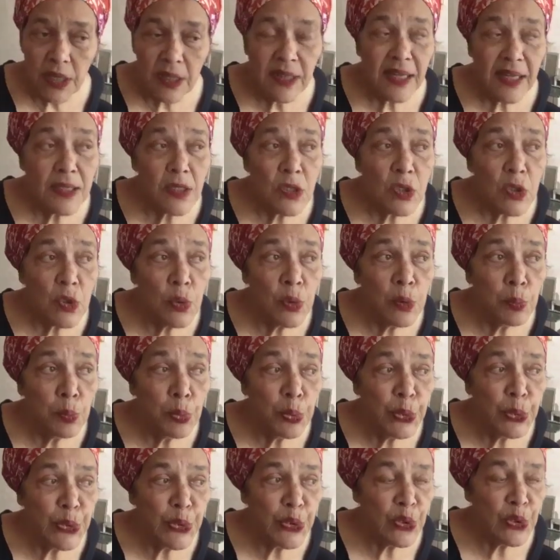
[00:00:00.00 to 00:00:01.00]
That's so
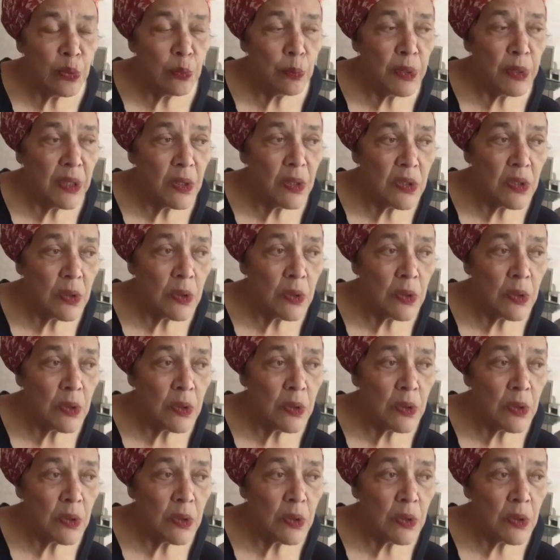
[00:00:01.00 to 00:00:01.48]
important because